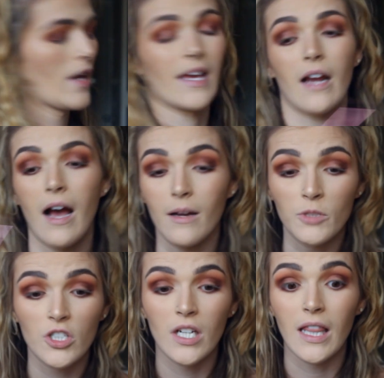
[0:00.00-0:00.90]
and I'm
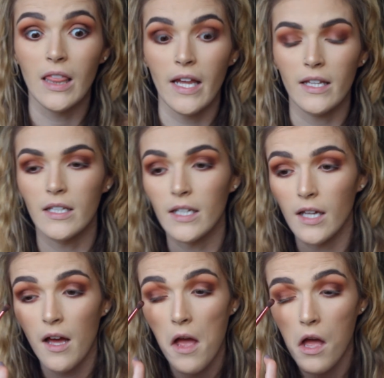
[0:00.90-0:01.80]
just going to
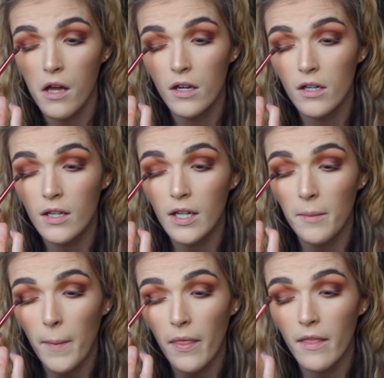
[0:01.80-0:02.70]
lightly
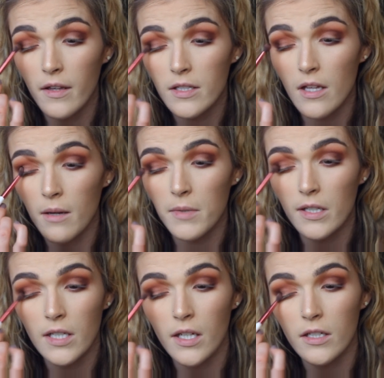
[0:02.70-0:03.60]
deepen this up
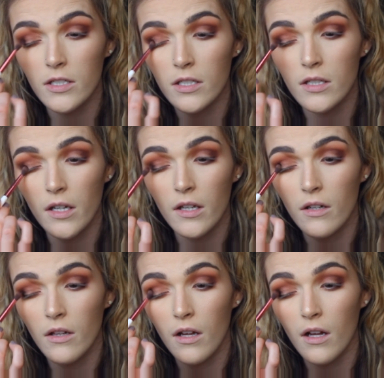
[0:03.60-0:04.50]
because I just think
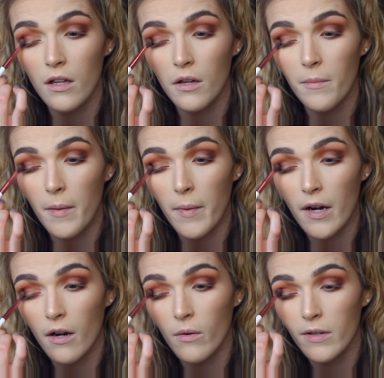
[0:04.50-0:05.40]
it'll look a little bit
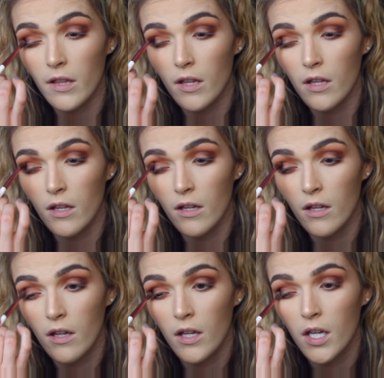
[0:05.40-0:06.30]
better with
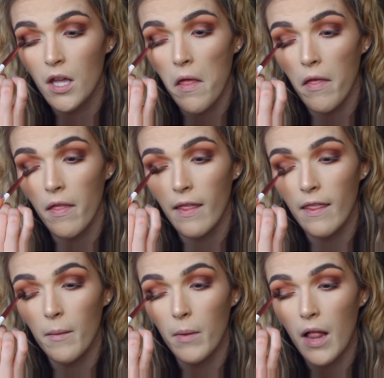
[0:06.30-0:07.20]

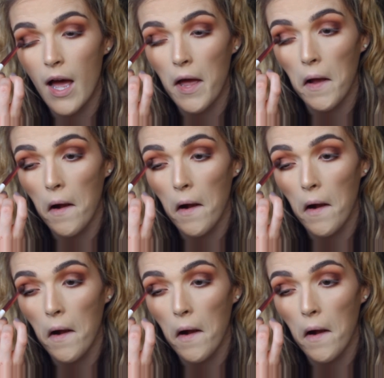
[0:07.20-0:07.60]
the black.